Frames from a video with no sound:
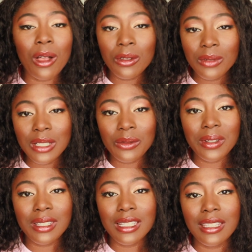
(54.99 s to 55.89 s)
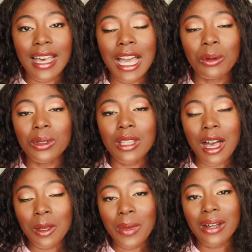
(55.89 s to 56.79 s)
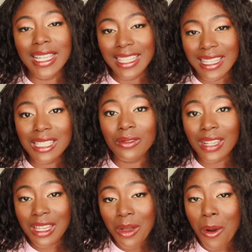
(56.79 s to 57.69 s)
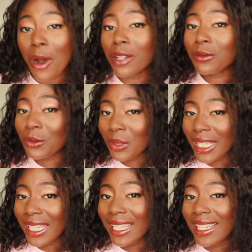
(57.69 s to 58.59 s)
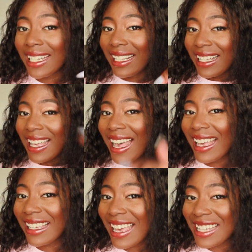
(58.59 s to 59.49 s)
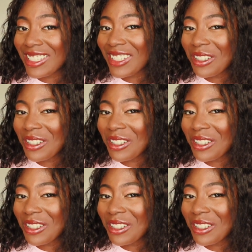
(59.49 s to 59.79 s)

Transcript: all the resources that I will talk about in this video are free. I got